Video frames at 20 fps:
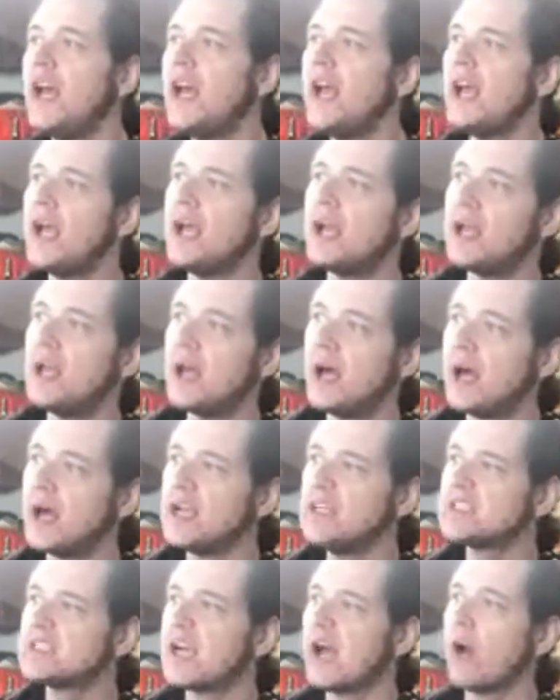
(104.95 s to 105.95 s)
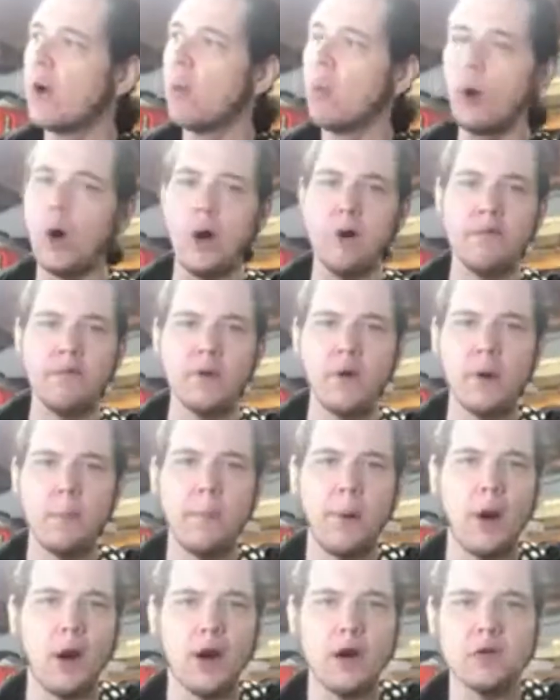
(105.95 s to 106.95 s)
and he's got a wall full of
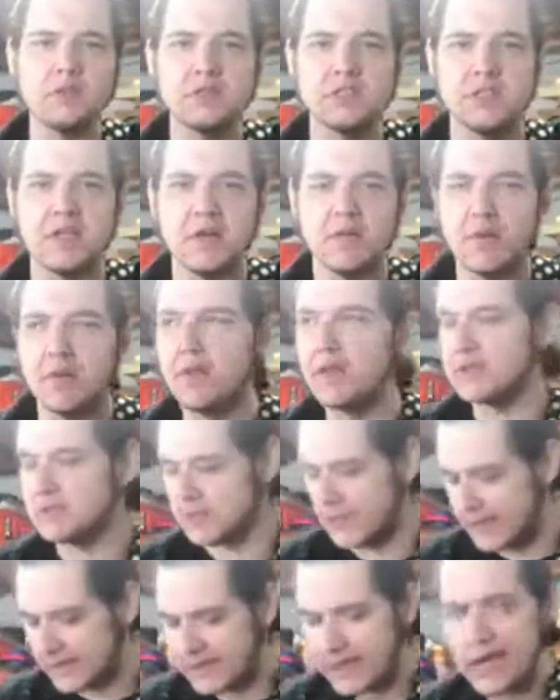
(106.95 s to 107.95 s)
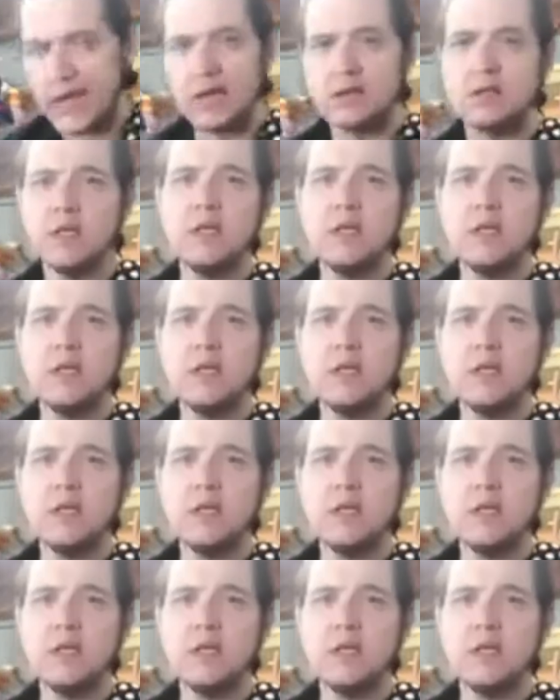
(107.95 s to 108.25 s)
parts and different things like that.